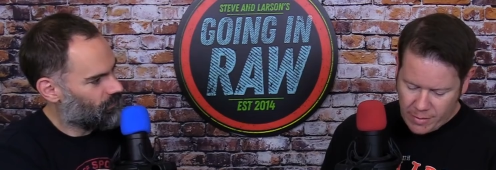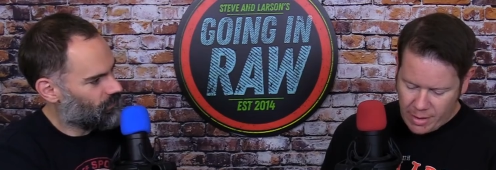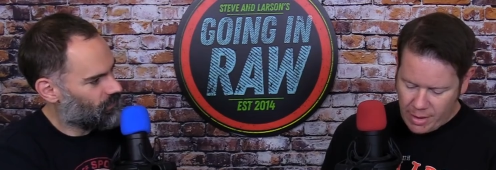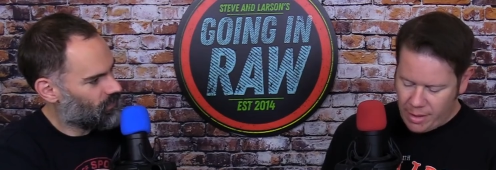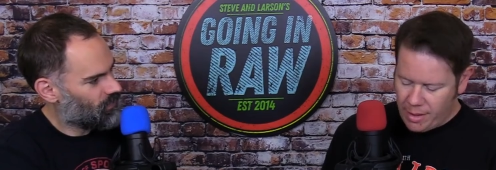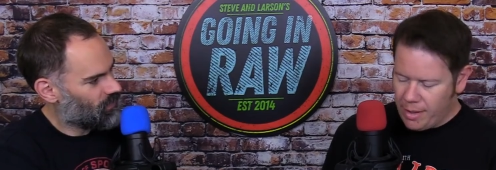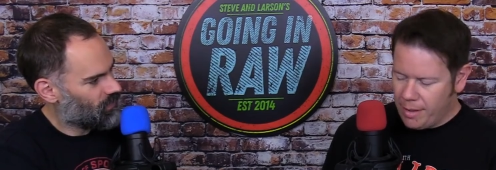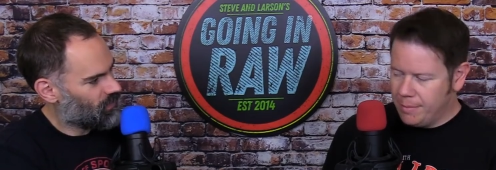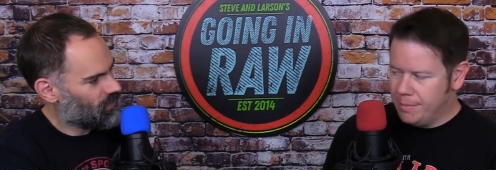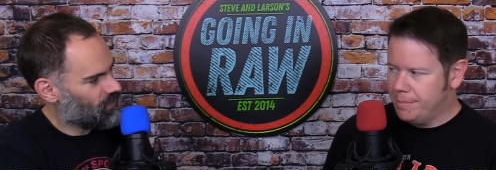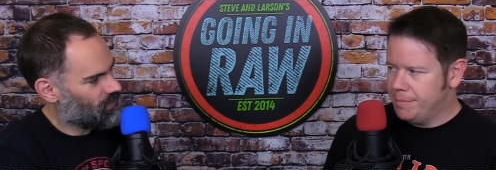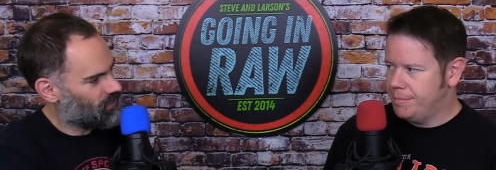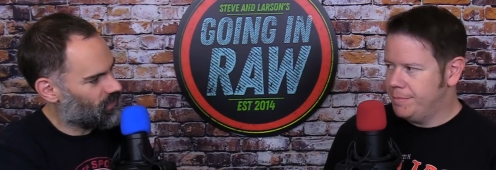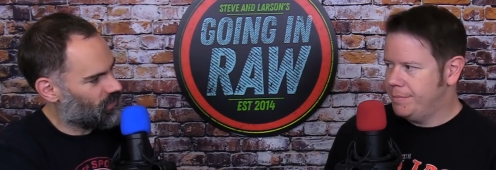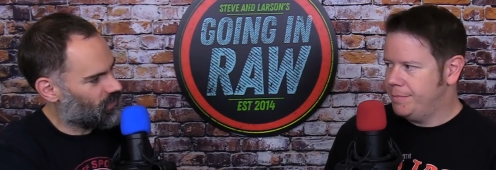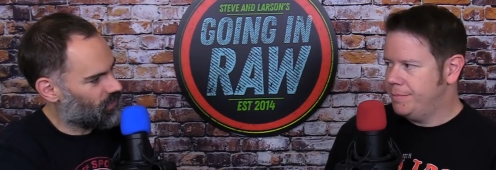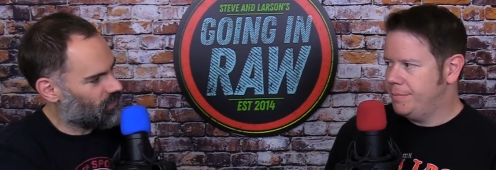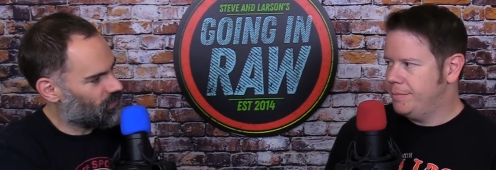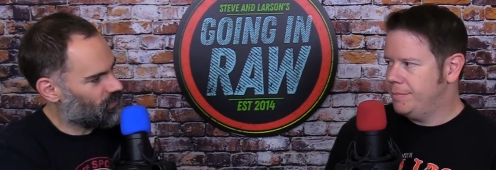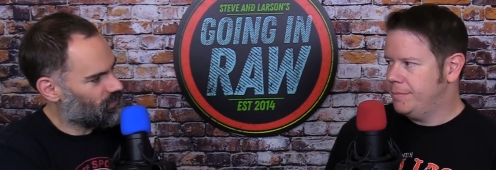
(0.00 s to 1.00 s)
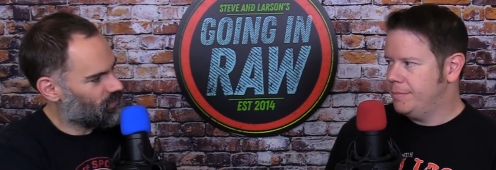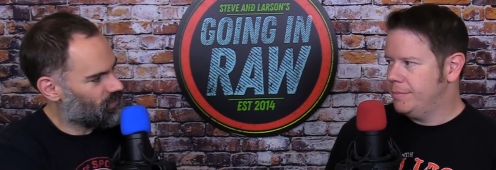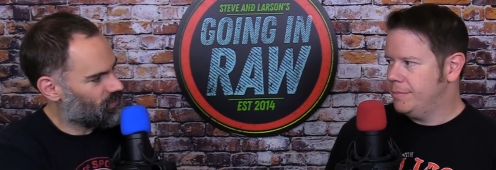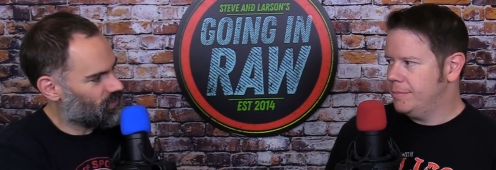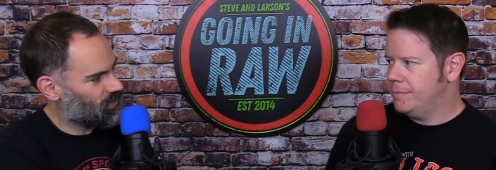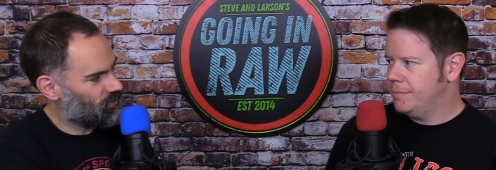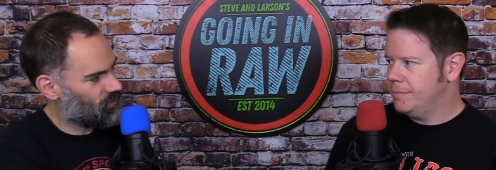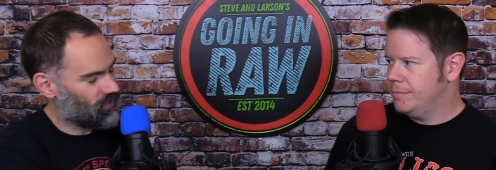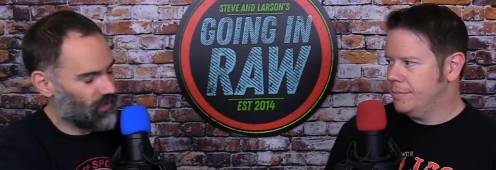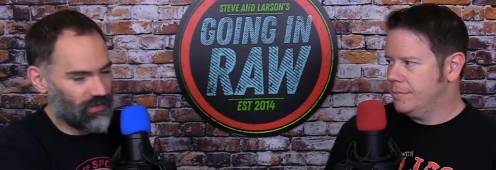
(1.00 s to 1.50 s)
Speaker 1: Yeah. You know,
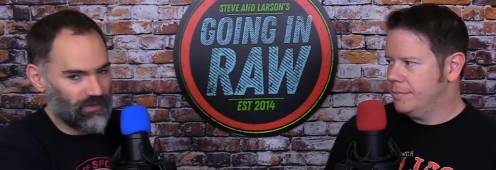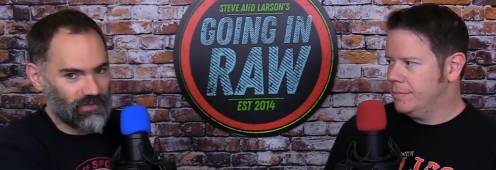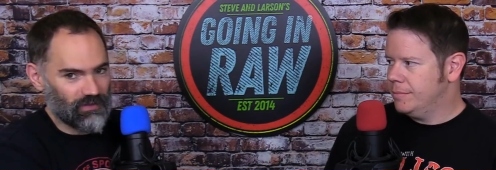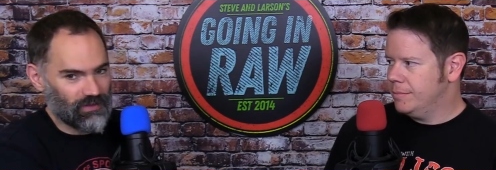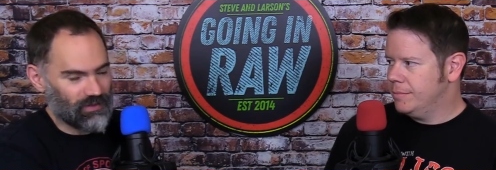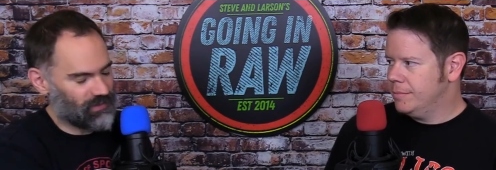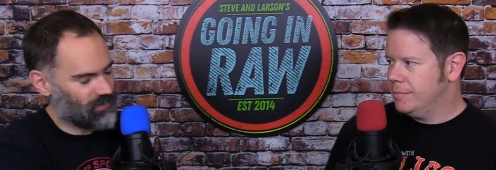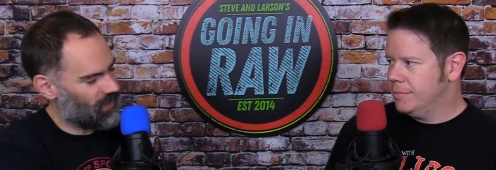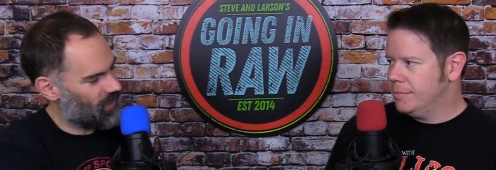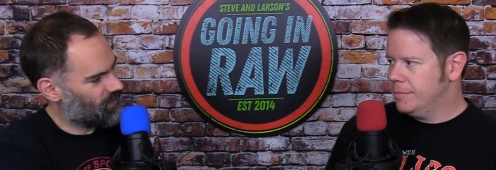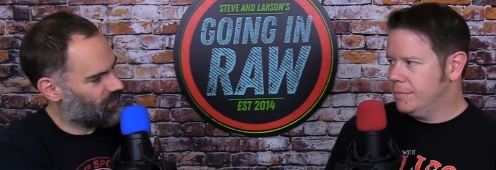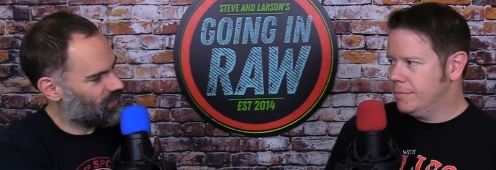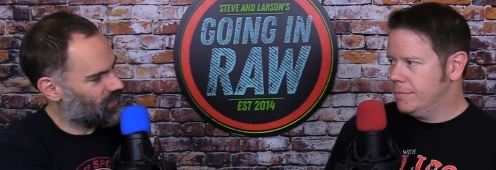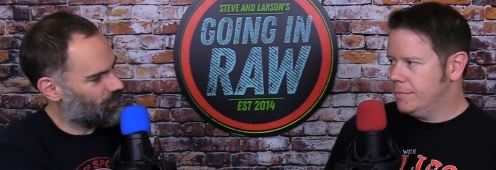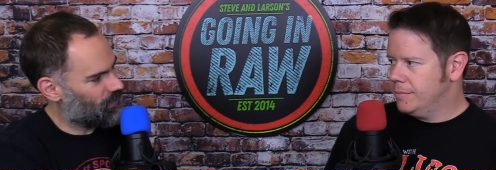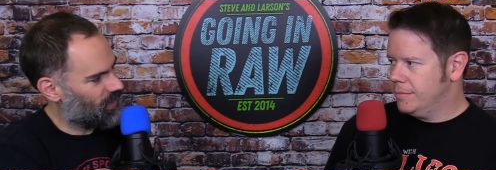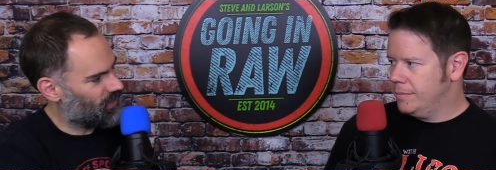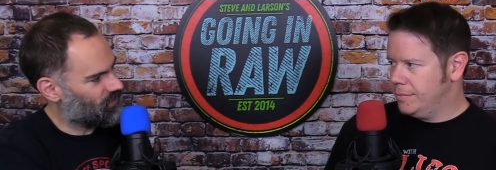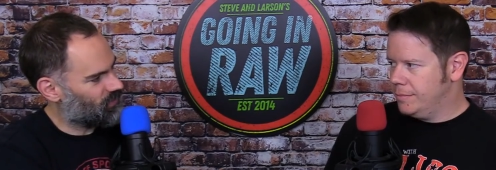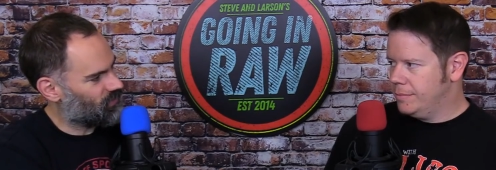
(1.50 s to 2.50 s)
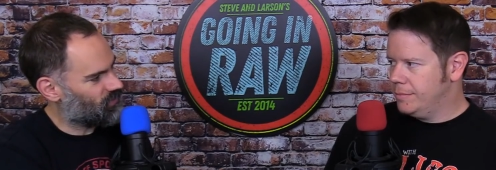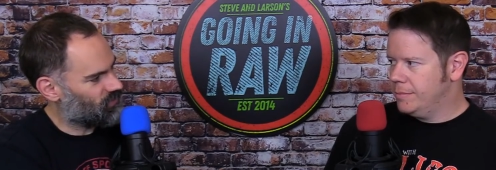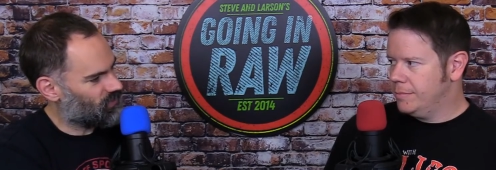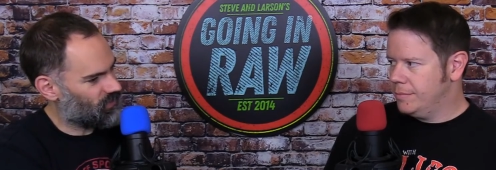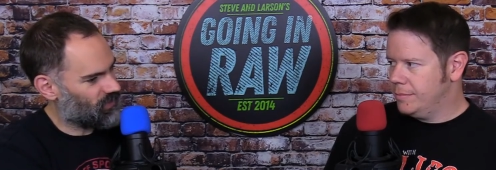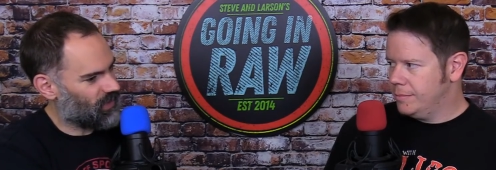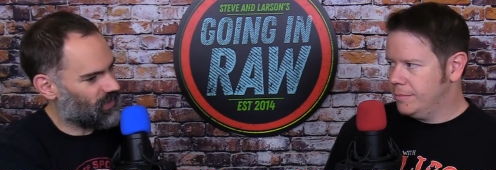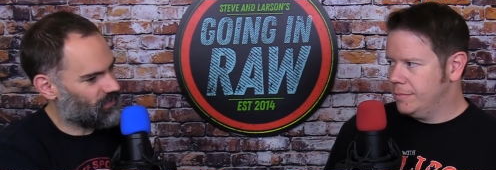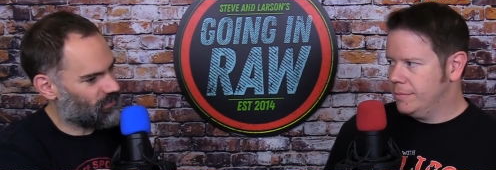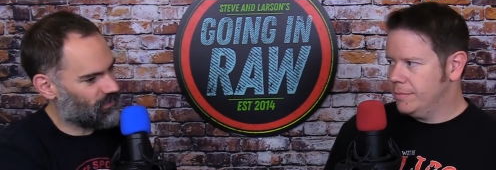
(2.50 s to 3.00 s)
she's wrestled in tag team matches.
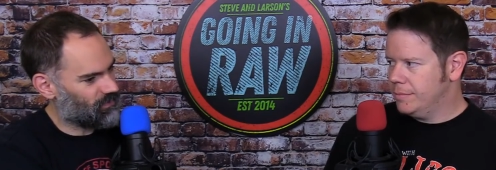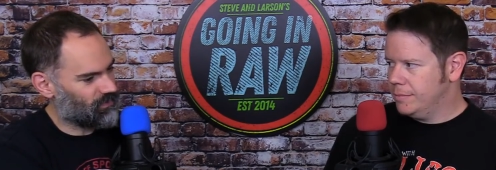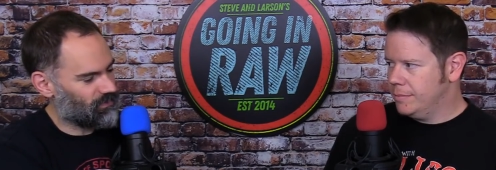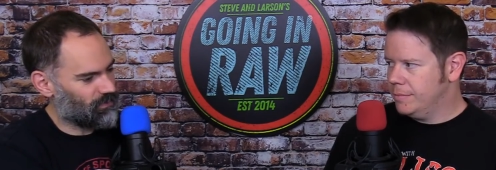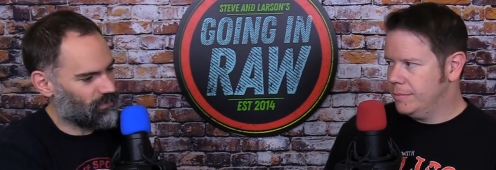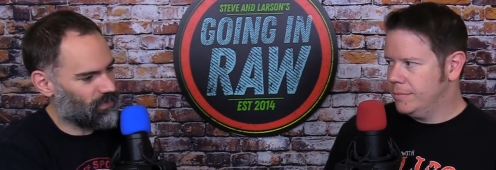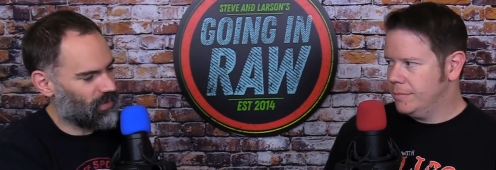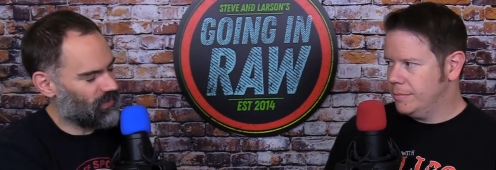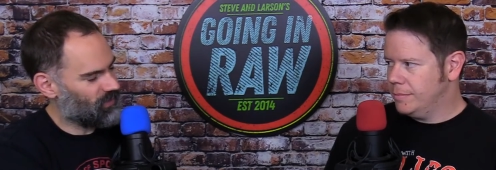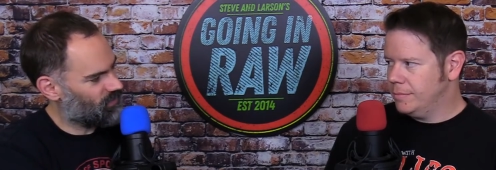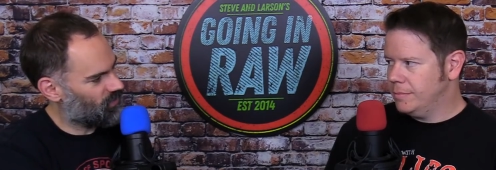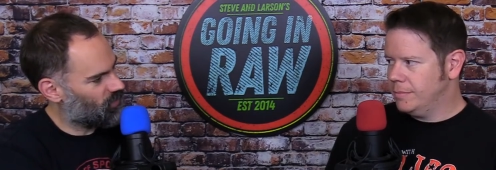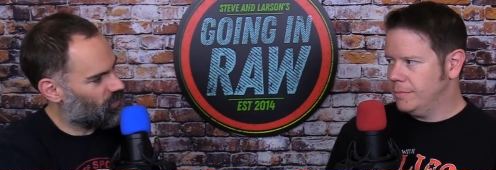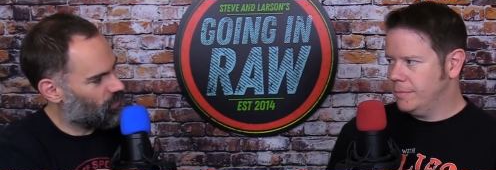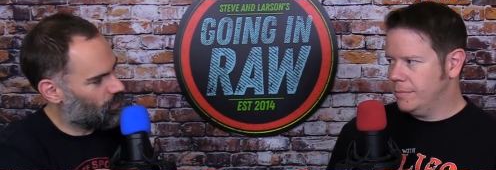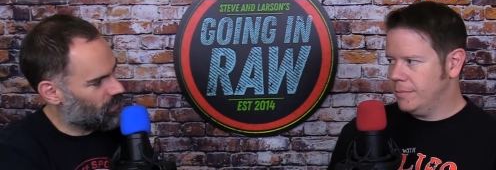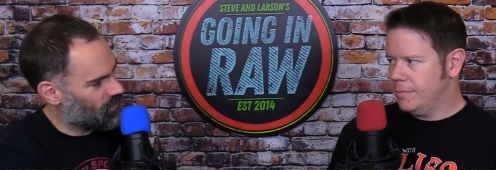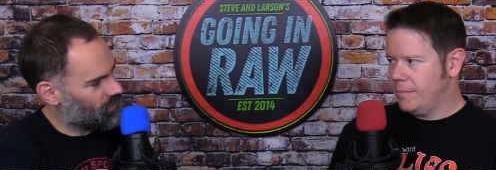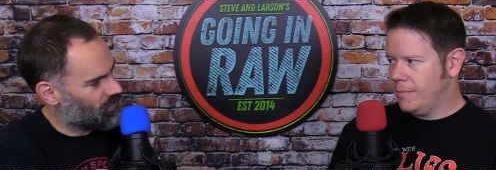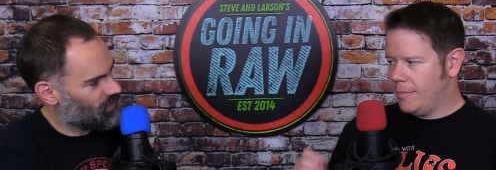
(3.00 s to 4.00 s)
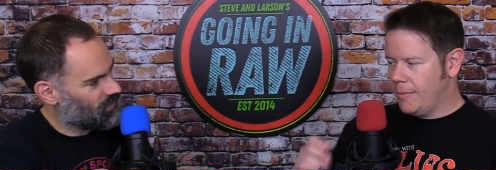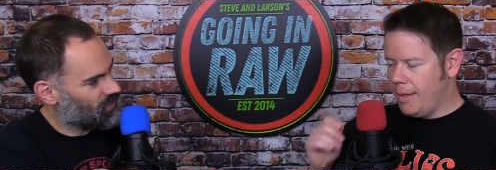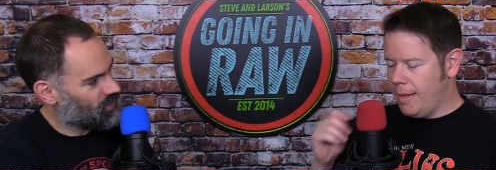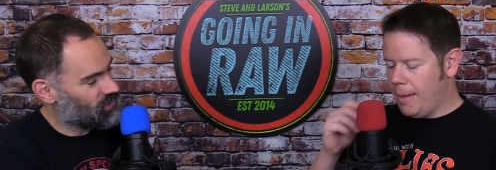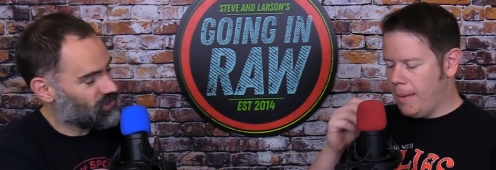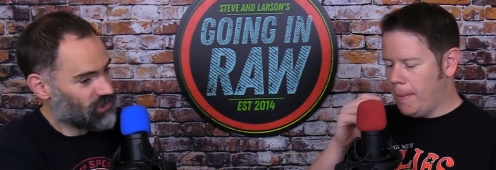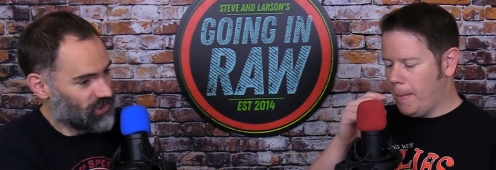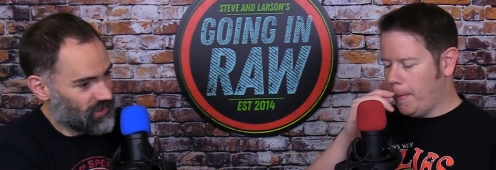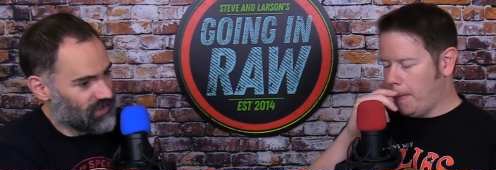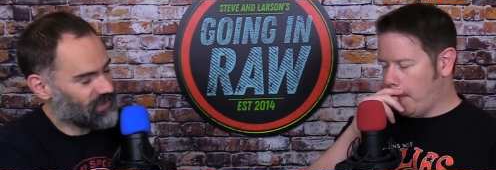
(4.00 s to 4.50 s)
She's gotten busted open.
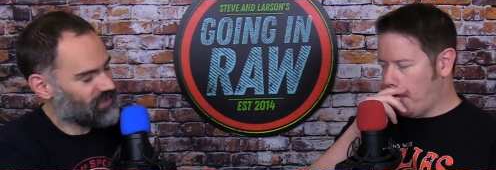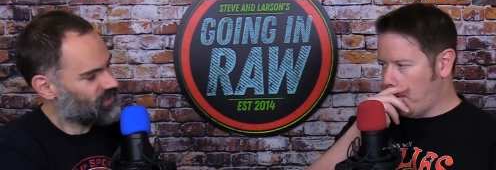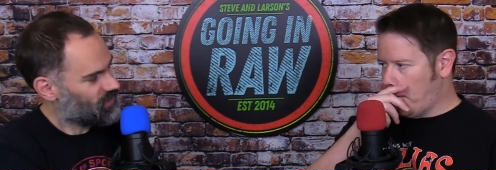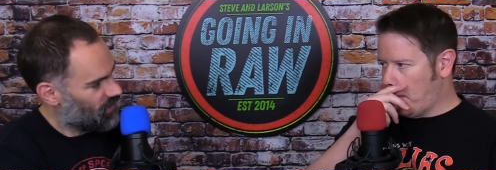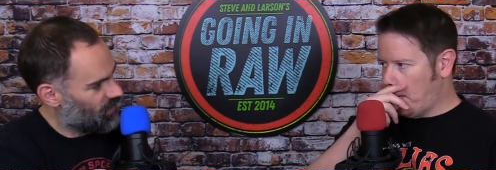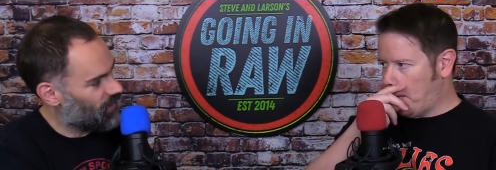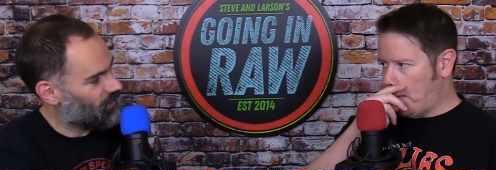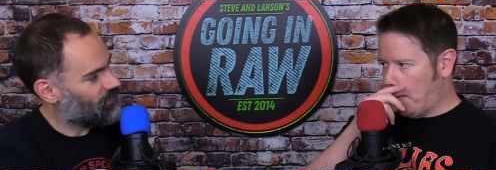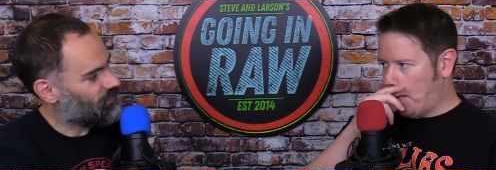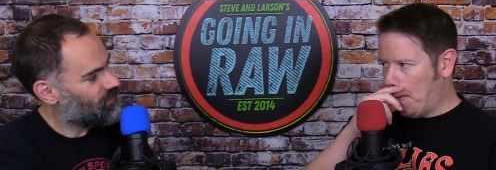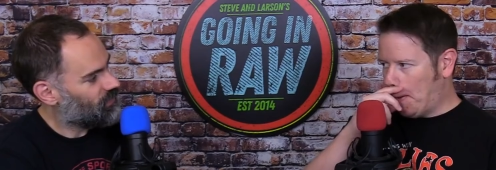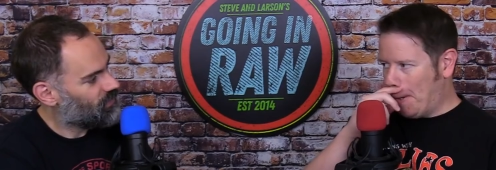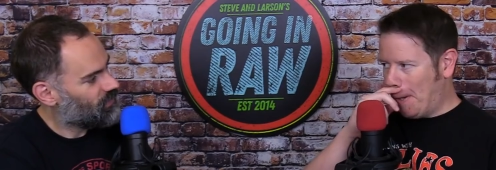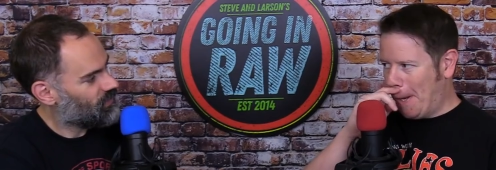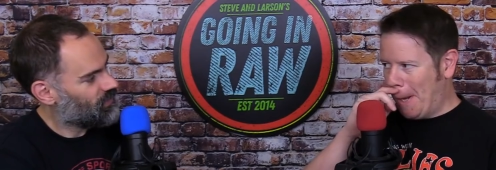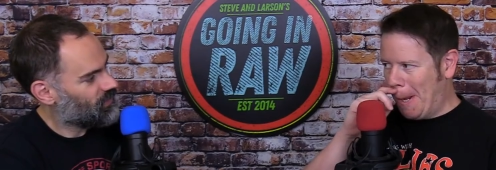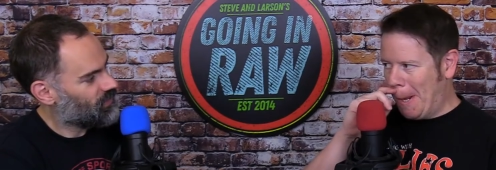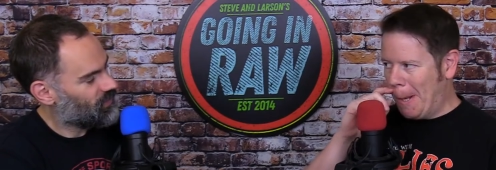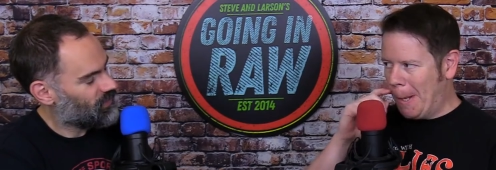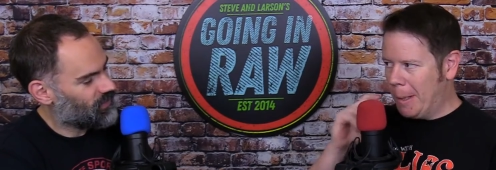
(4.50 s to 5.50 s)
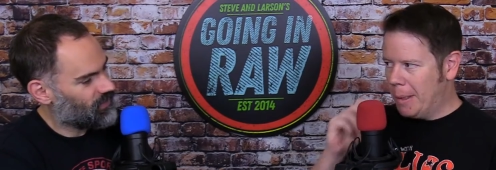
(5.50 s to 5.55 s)
Yeah. She is tough. Yeah.